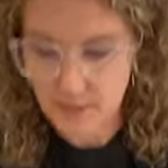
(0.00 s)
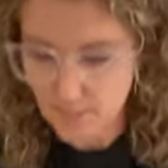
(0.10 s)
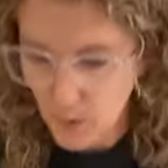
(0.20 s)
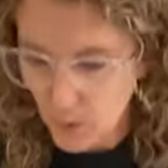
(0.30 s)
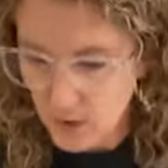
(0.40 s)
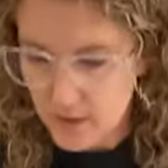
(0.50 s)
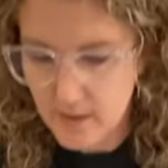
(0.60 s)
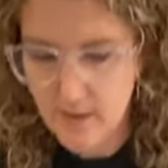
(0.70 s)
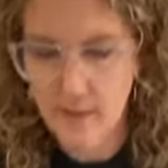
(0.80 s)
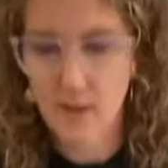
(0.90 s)
this
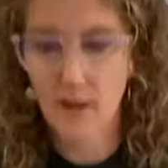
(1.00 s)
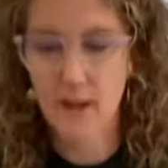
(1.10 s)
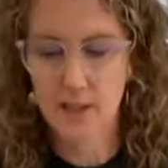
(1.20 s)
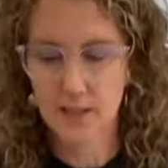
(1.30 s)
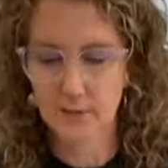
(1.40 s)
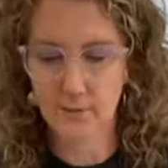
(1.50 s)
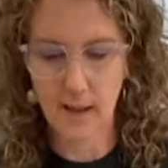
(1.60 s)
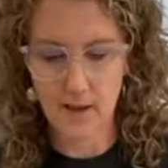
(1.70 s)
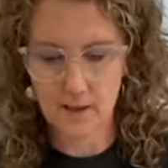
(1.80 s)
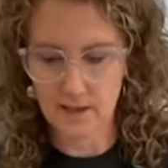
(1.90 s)
box. Now, I just
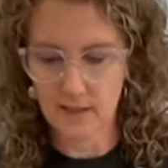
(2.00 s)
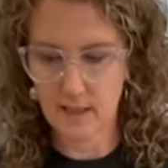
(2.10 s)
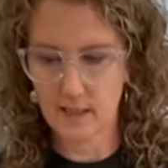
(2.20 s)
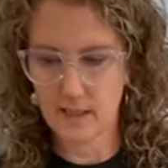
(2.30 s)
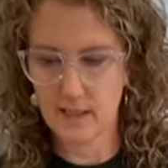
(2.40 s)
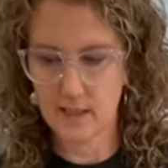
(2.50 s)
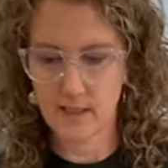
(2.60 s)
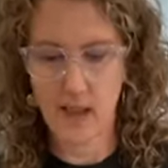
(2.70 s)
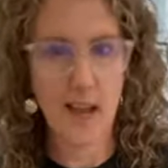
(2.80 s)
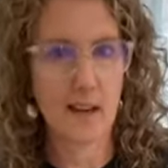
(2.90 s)
found
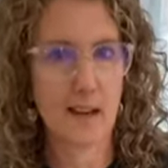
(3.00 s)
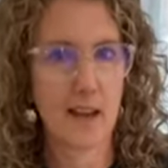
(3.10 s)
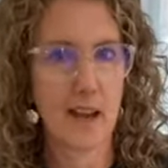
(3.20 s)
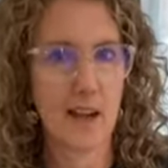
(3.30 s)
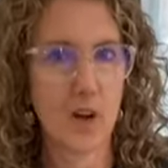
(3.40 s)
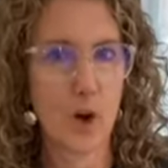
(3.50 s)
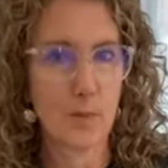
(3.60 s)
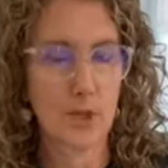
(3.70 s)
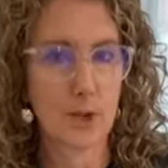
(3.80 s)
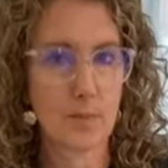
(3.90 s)
this at an
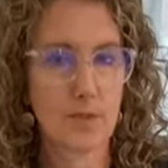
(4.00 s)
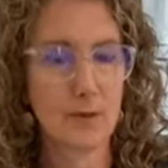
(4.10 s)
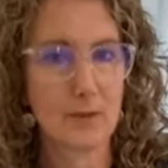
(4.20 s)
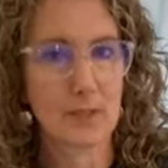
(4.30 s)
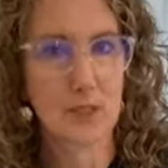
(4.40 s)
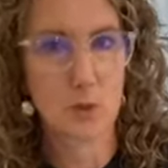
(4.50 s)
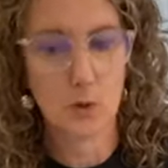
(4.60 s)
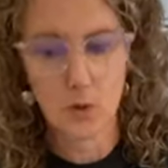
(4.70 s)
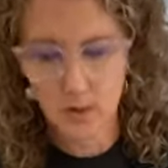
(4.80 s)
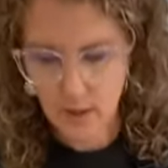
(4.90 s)
op shop, thrift
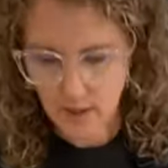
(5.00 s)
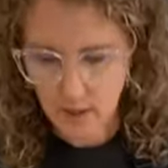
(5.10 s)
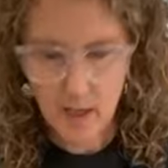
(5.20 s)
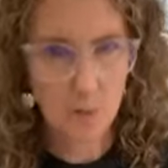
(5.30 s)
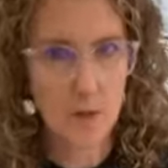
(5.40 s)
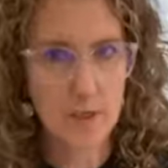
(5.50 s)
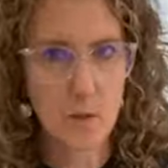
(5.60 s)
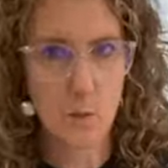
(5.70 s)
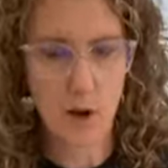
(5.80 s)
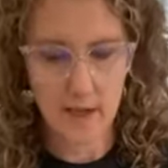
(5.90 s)
store. It
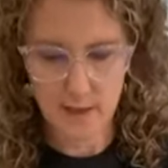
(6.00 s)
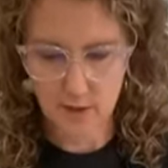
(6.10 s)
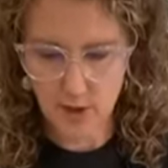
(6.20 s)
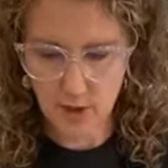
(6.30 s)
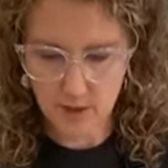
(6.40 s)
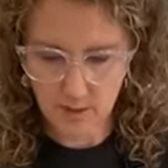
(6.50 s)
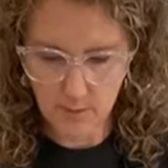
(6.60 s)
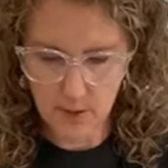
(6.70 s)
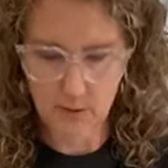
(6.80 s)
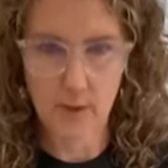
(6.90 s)
wasn't white. I'll show the
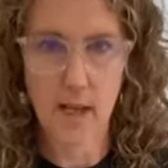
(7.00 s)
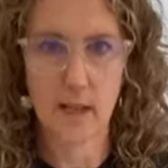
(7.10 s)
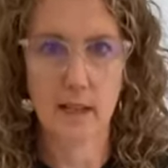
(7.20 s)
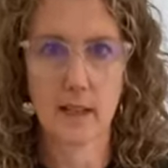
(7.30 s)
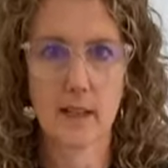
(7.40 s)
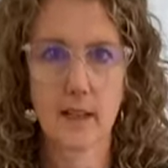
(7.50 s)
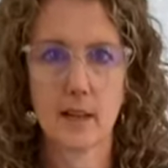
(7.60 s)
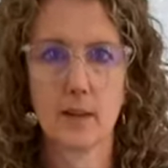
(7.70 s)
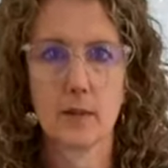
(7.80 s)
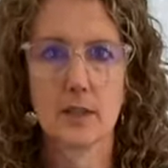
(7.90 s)
original colour in
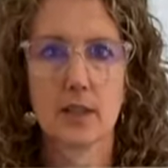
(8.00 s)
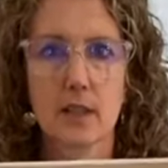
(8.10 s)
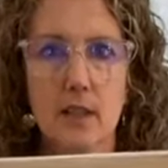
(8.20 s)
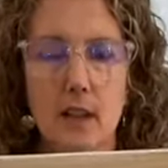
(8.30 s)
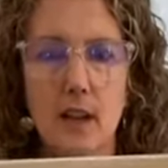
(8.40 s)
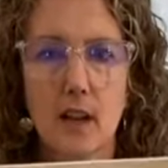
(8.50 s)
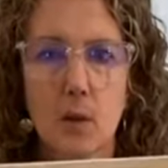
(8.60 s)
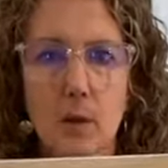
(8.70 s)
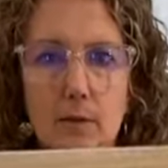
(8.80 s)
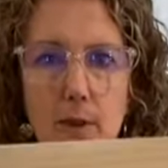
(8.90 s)
here. It was just
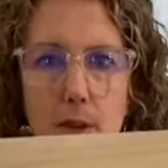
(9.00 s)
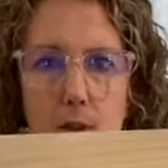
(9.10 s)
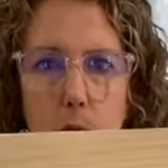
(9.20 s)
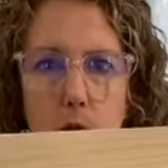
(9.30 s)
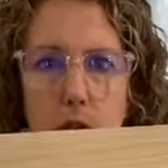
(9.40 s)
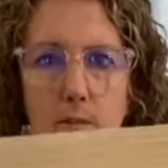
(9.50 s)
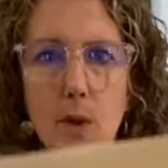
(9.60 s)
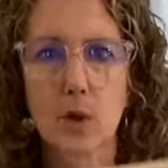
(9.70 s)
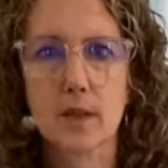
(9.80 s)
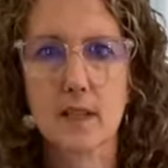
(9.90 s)
one of those wooden
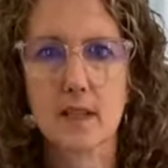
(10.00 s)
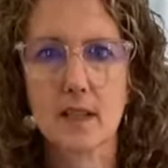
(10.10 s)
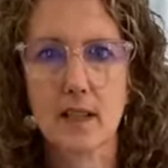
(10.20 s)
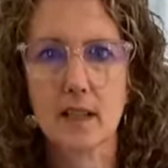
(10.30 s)
boxes